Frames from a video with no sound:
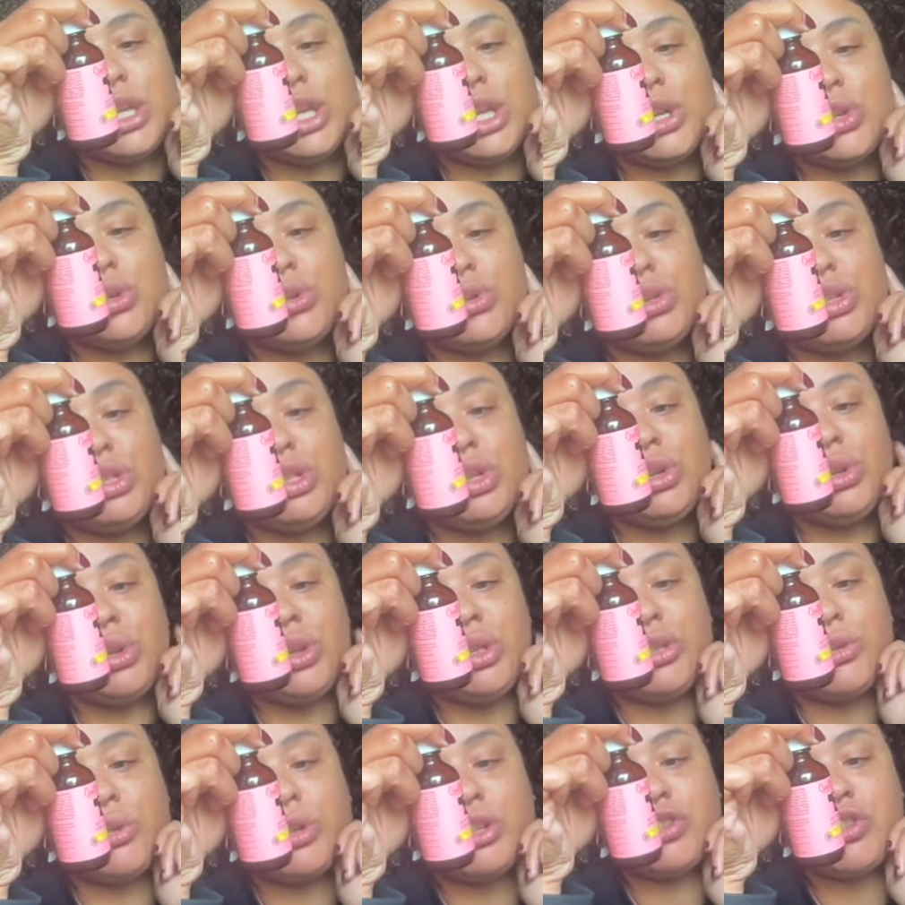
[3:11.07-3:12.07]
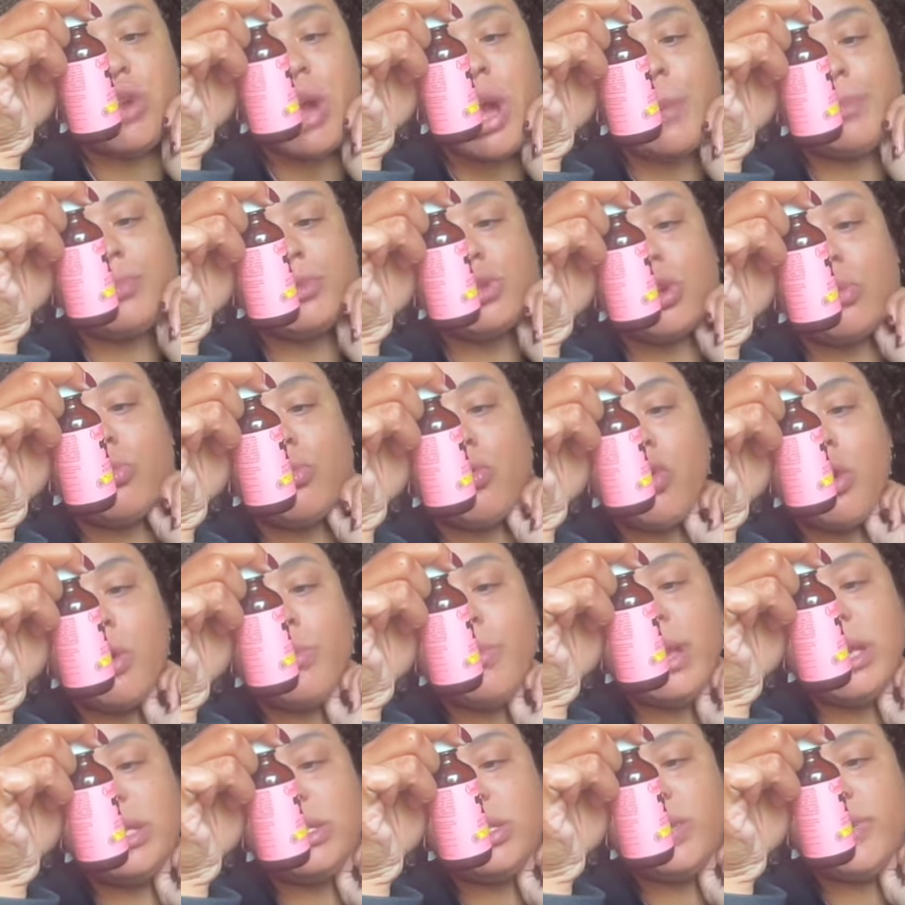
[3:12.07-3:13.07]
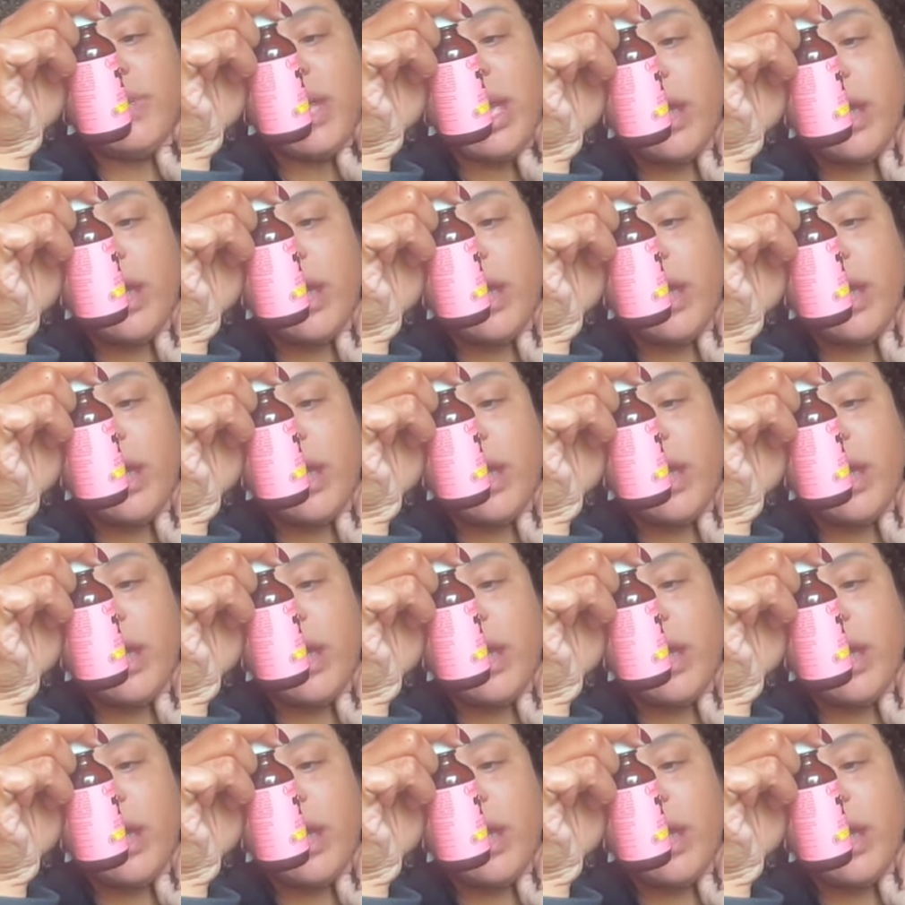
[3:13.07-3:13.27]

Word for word: use two to three drops or more based on the